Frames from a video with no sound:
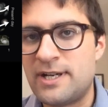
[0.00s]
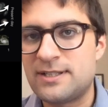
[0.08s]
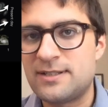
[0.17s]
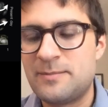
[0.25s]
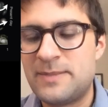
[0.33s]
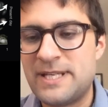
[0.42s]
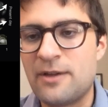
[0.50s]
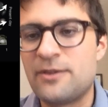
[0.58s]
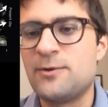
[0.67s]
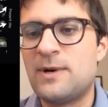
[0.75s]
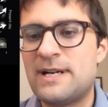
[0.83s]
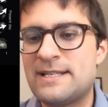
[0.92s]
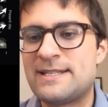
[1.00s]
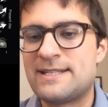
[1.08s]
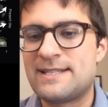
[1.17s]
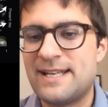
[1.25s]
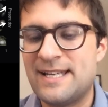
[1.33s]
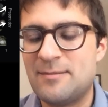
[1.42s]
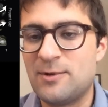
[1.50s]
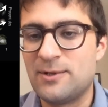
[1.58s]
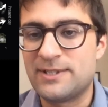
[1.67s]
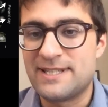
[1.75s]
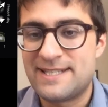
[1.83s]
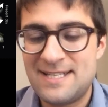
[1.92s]
not be otherwise
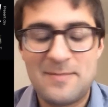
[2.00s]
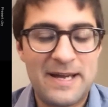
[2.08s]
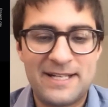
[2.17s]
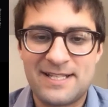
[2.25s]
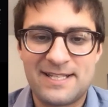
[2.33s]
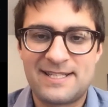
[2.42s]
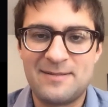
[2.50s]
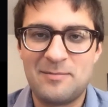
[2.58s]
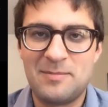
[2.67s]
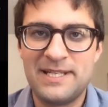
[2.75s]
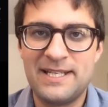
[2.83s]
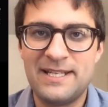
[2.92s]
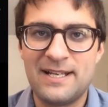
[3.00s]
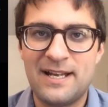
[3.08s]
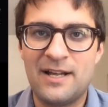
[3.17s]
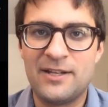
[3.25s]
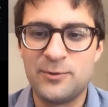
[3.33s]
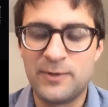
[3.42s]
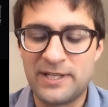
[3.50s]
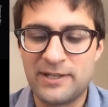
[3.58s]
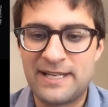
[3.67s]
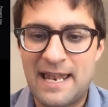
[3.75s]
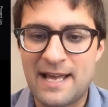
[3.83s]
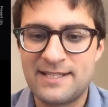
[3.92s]
able to see by just simply
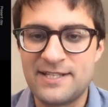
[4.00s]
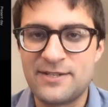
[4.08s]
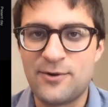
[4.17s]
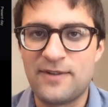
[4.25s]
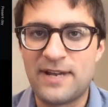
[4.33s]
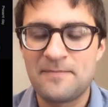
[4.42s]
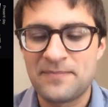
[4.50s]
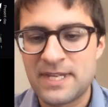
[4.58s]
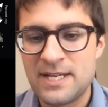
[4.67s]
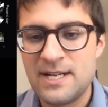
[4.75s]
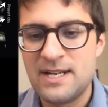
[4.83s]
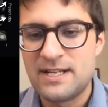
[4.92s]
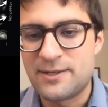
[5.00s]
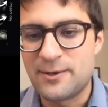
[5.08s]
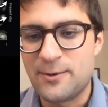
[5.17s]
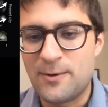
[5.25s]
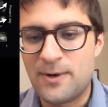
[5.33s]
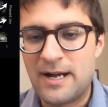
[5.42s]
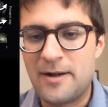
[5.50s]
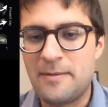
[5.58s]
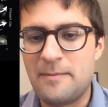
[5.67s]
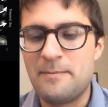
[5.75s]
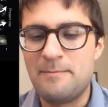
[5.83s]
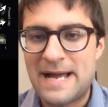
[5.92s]
doing a galaxy survey. So
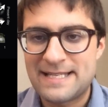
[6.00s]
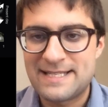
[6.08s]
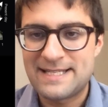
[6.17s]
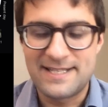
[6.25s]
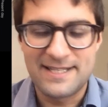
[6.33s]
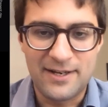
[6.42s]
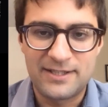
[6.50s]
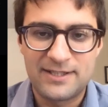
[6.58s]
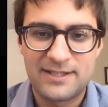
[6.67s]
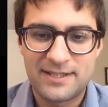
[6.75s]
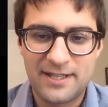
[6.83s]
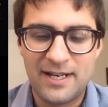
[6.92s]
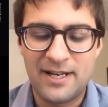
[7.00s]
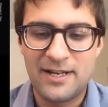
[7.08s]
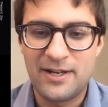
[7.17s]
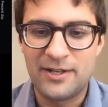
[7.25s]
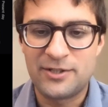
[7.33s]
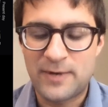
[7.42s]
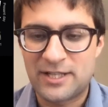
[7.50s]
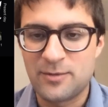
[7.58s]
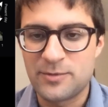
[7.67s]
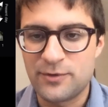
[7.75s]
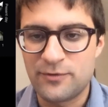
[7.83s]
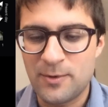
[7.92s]
mass is not a
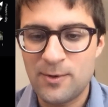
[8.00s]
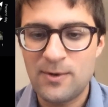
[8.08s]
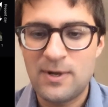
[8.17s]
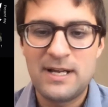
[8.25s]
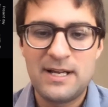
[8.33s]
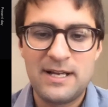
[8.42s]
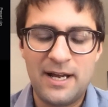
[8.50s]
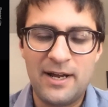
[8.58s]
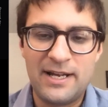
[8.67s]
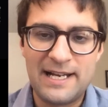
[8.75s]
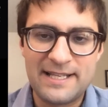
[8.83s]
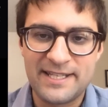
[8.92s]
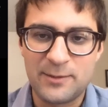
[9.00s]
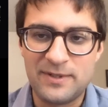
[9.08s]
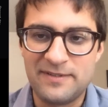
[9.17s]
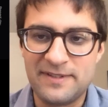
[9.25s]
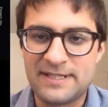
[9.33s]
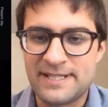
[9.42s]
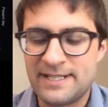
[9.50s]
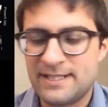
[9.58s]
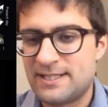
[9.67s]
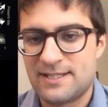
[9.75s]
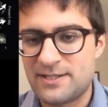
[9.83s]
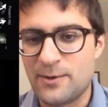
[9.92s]
direct observable, and lensing
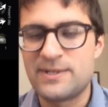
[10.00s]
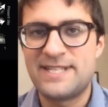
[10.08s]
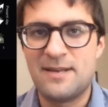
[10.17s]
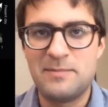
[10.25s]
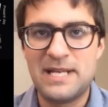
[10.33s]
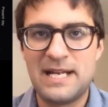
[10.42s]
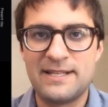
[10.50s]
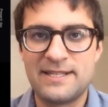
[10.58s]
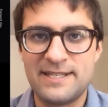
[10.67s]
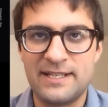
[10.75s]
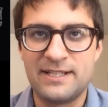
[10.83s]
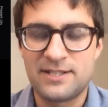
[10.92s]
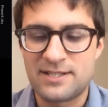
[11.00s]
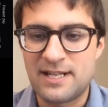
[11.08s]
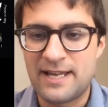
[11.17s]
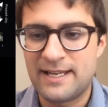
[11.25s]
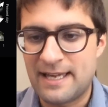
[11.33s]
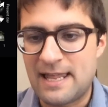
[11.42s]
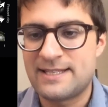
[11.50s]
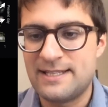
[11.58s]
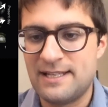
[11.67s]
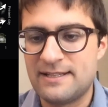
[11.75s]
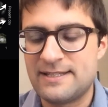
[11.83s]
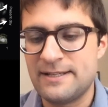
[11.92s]
reveals it. So CMB lensing, just like
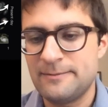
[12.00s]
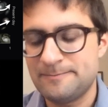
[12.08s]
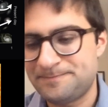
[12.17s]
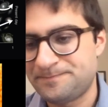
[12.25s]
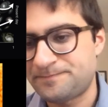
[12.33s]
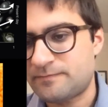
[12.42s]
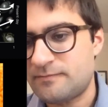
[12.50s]
galaxy lensing.